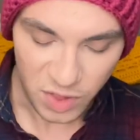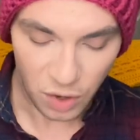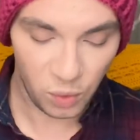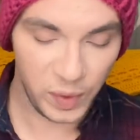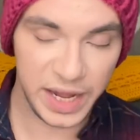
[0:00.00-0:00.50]

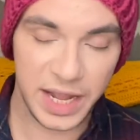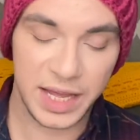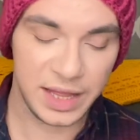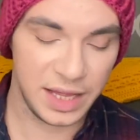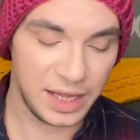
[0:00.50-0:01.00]

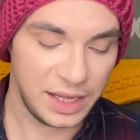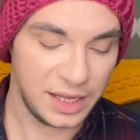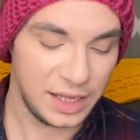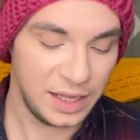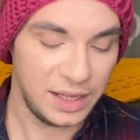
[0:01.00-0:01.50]
with
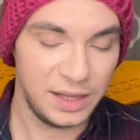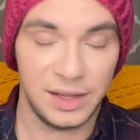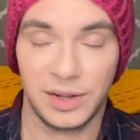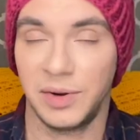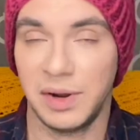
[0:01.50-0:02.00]
the
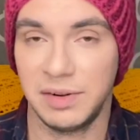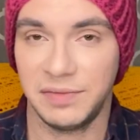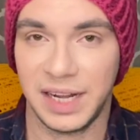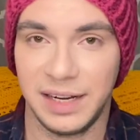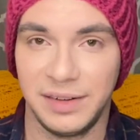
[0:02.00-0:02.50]

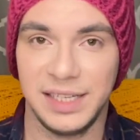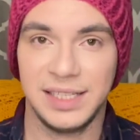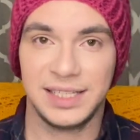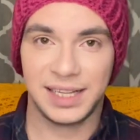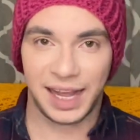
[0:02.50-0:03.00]

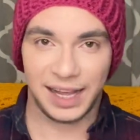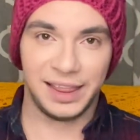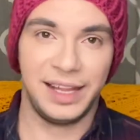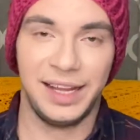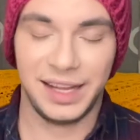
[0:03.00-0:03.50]
coronavirus, I
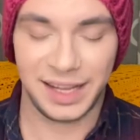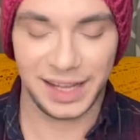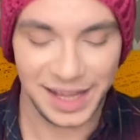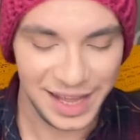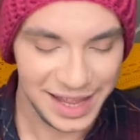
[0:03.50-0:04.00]
think
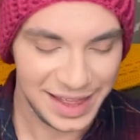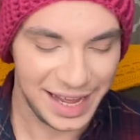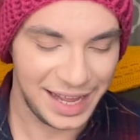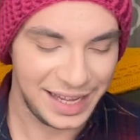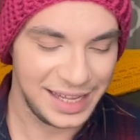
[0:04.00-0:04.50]

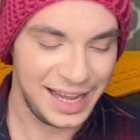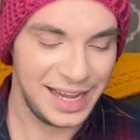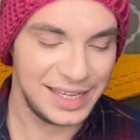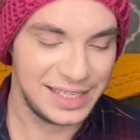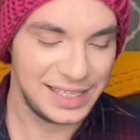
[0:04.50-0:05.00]
that it
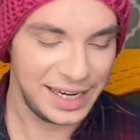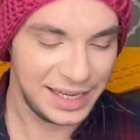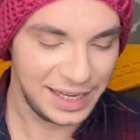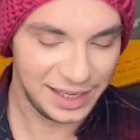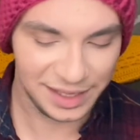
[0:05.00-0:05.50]
has
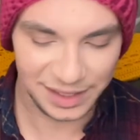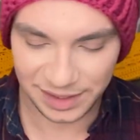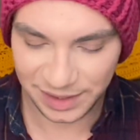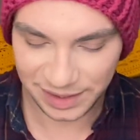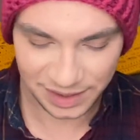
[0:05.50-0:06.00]
taken,
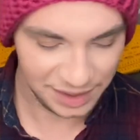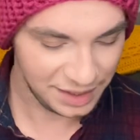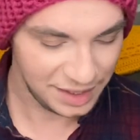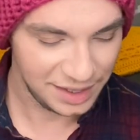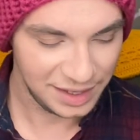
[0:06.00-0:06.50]

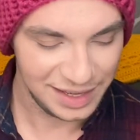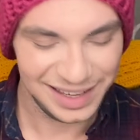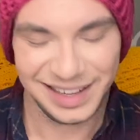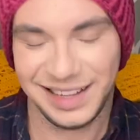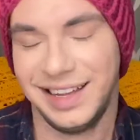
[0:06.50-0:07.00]

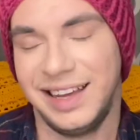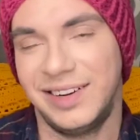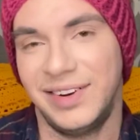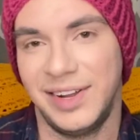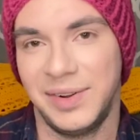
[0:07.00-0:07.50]
I
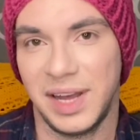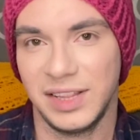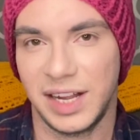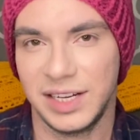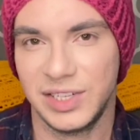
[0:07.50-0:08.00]
don't know, a
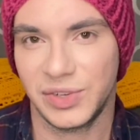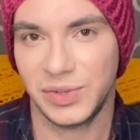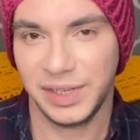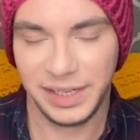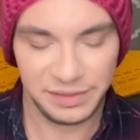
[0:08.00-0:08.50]
lot of
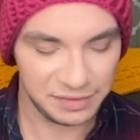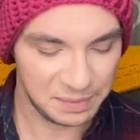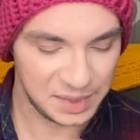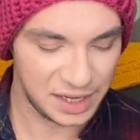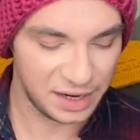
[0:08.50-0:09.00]
joy
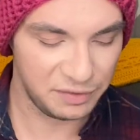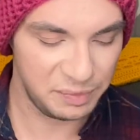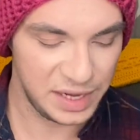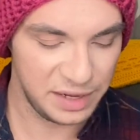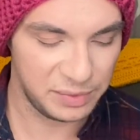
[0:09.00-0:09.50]
from a lot of
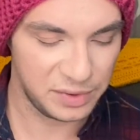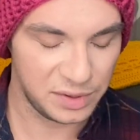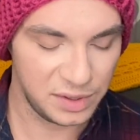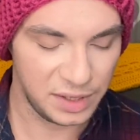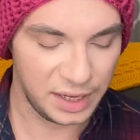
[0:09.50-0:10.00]

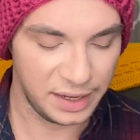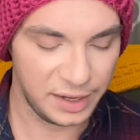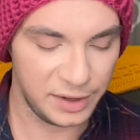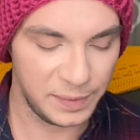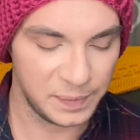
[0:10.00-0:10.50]
people.
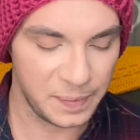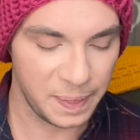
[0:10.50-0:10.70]
Um,